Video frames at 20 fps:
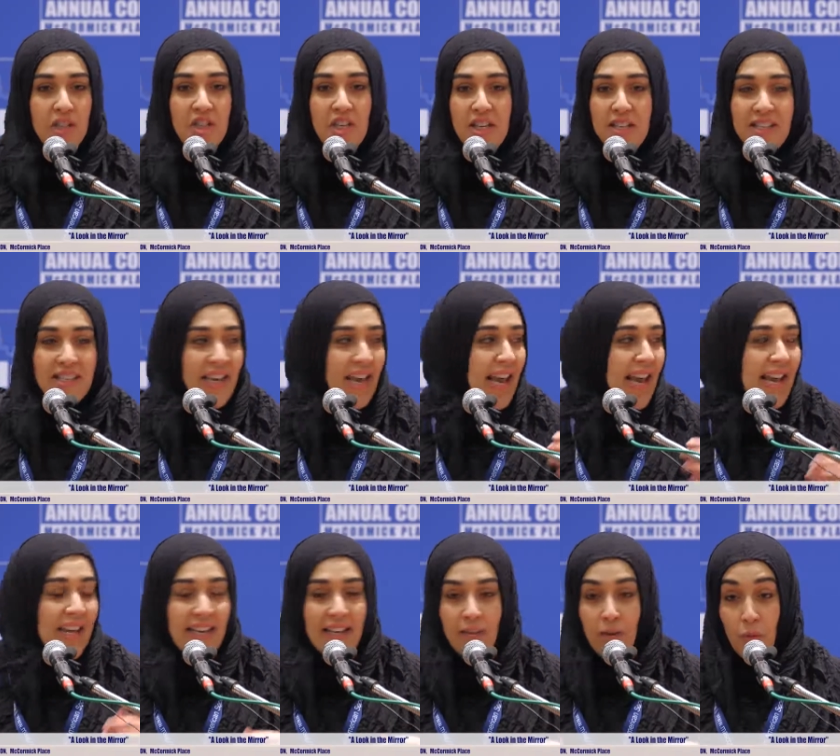
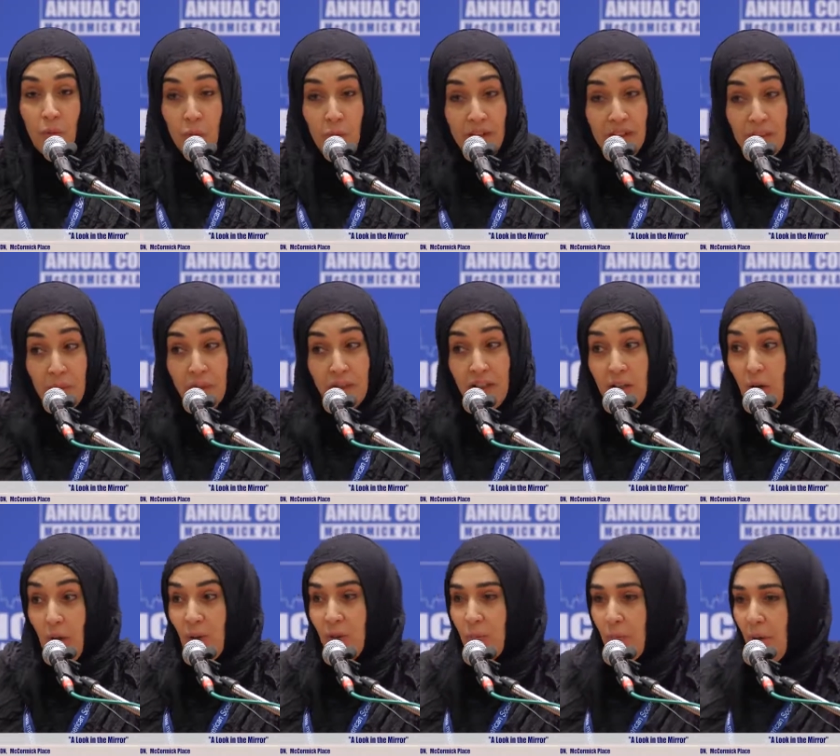cheesecake and the really, really
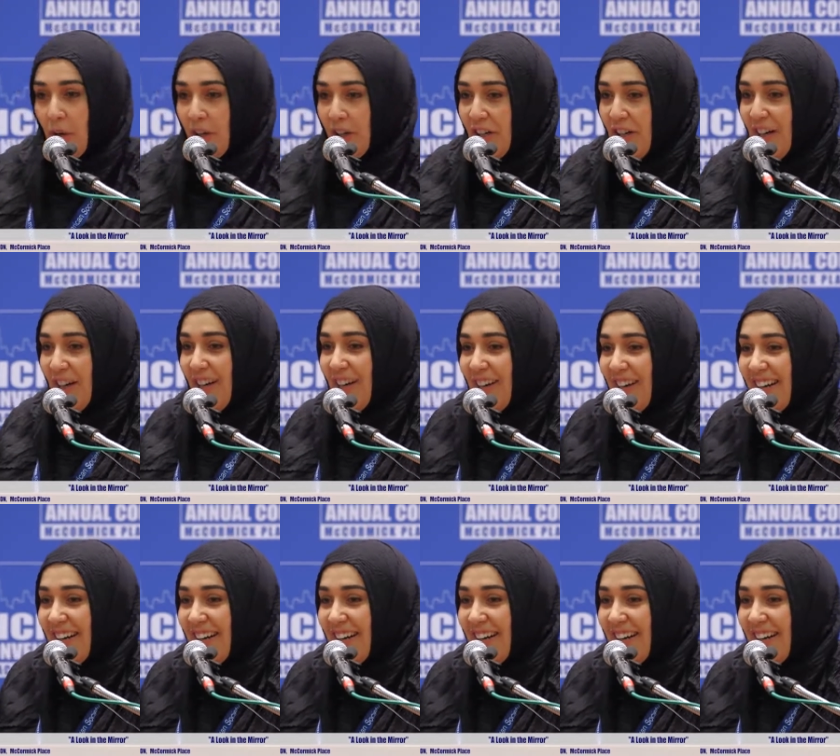old burger